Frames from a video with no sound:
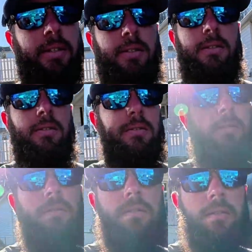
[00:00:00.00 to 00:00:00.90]
it
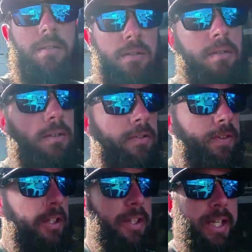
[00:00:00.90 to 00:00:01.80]
to
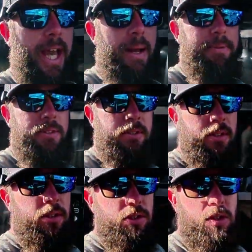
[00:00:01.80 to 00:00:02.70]
fill in the
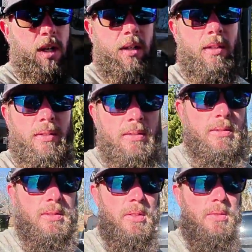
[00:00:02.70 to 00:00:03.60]
gaps in your truck.
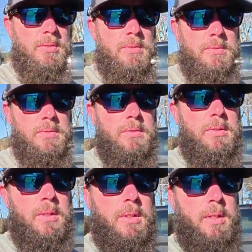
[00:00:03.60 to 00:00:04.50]
So
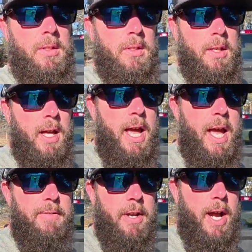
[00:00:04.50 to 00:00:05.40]
I
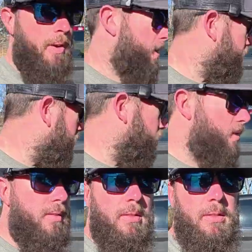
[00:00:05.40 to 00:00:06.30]
have it out here